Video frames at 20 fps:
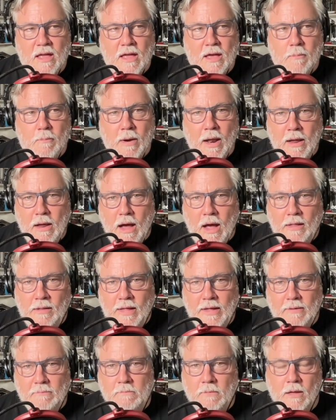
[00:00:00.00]
but I
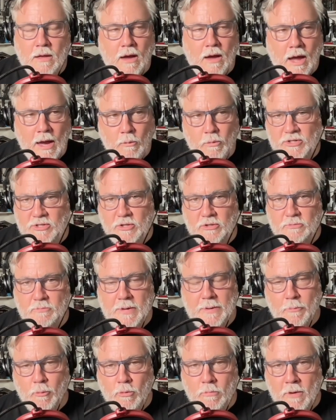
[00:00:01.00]
like. I wish those
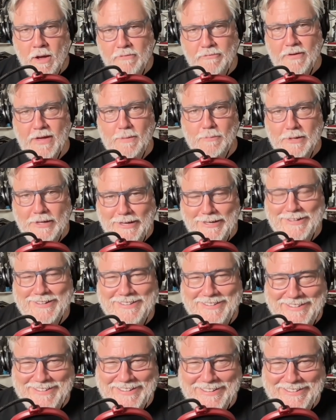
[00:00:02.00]
people were my family,
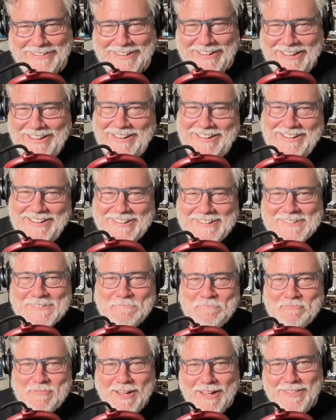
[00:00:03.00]
and
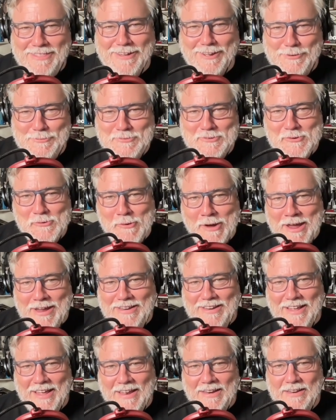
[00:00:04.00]
I thought it was
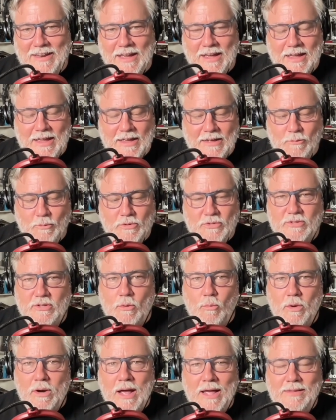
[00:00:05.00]
great. And it was
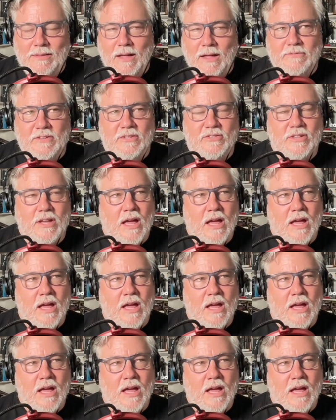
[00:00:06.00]
what I loved is